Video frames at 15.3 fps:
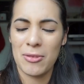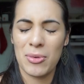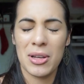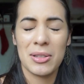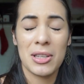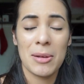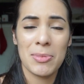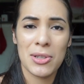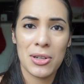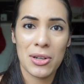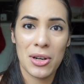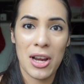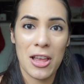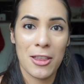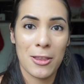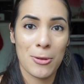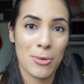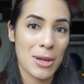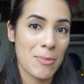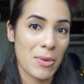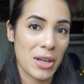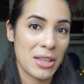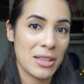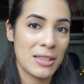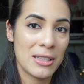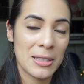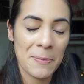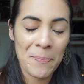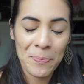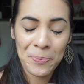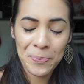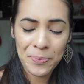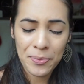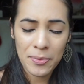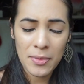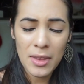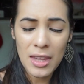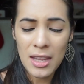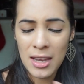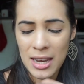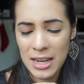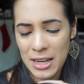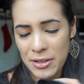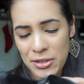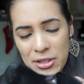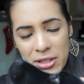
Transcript: We adopted her at 3 months. You know,